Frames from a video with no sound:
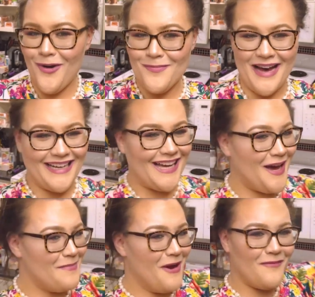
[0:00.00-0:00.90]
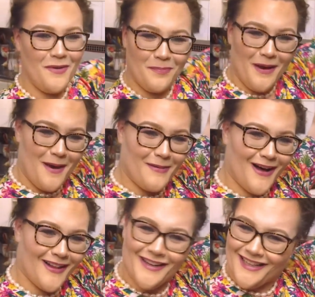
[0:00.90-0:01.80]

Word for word: Oh my God, beautiful people!